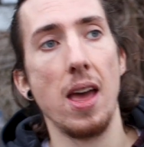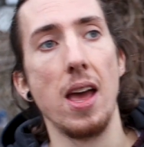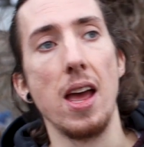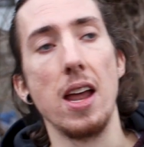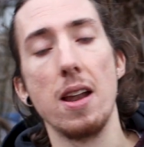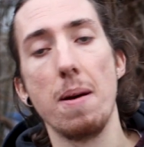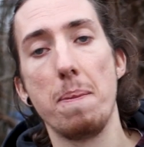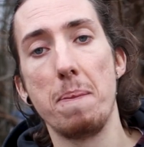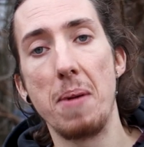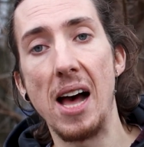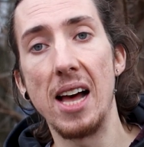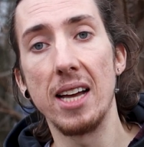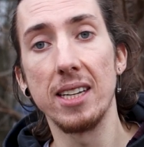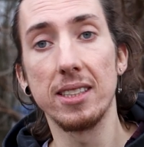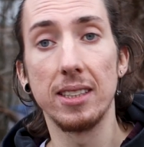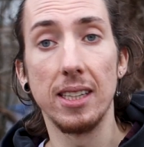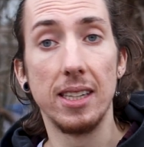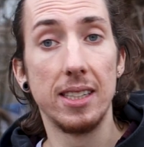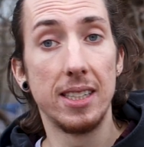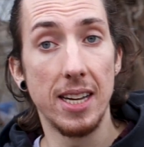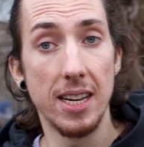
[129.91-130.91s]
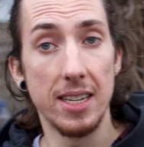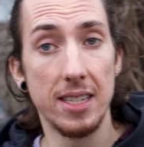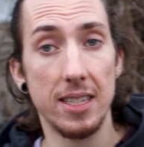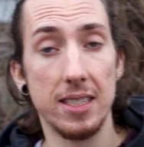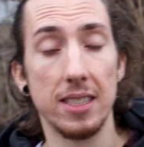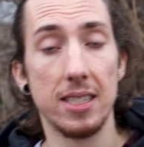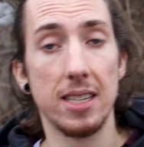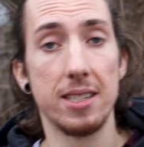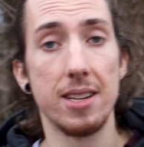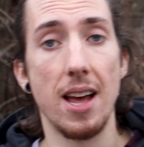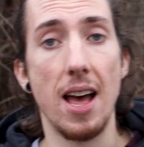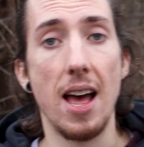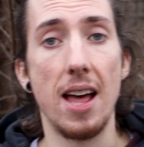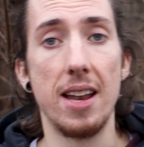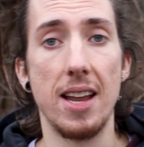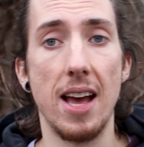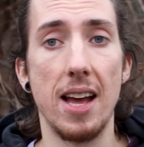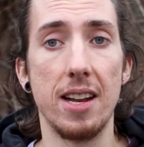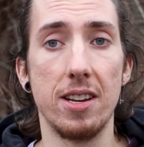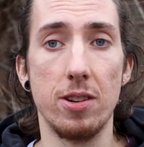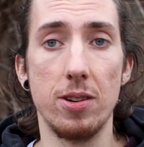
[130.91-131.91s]
In the past, it didn't,
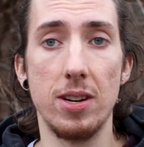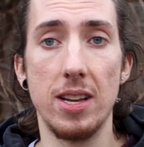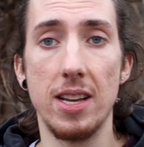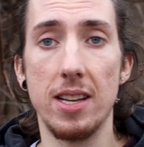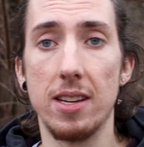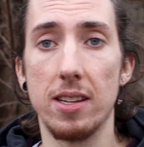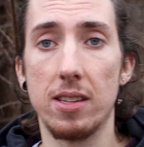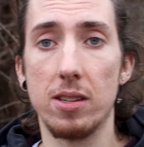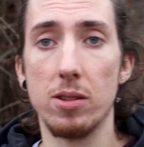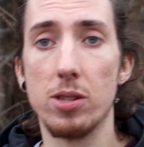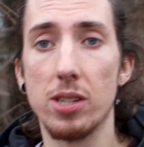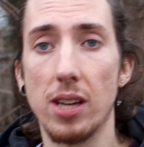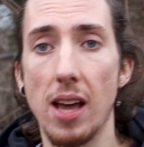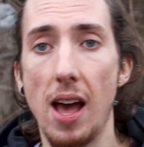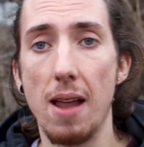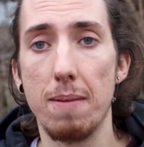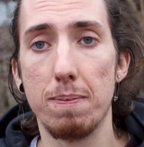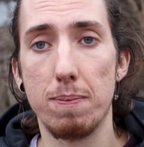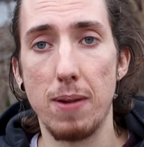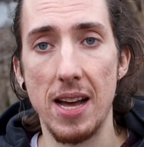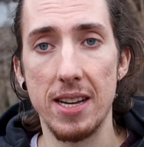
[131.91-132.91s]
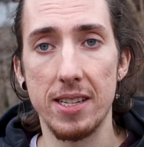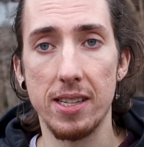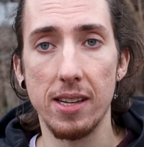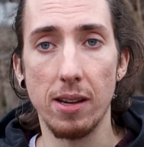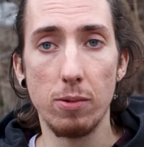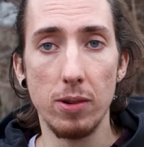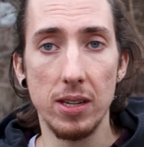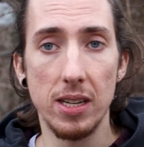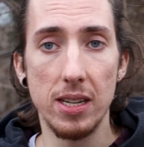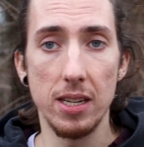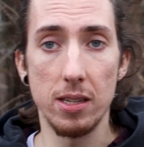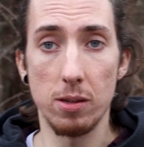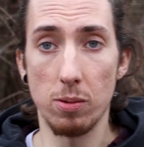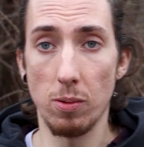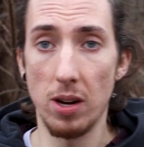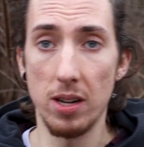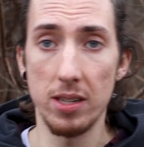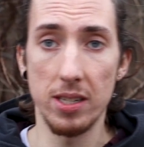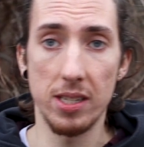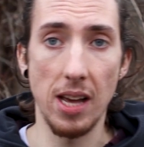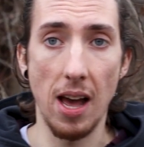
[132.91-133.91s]
and then you needed to scan plastic with this one,